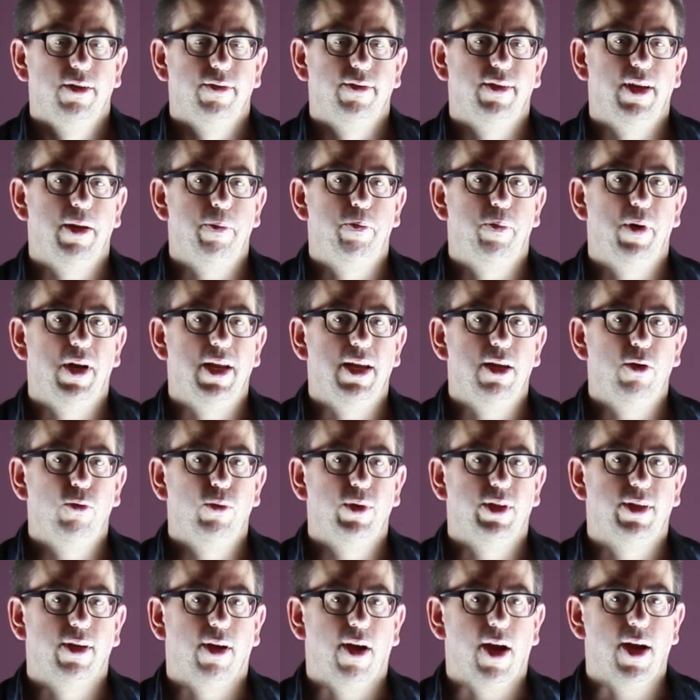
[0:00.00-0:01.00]
They play
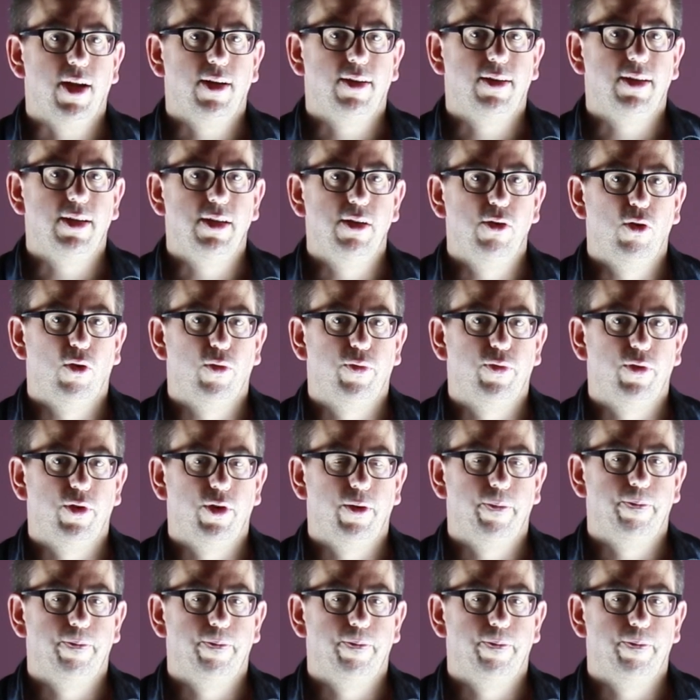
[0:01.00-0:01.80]
with the idea of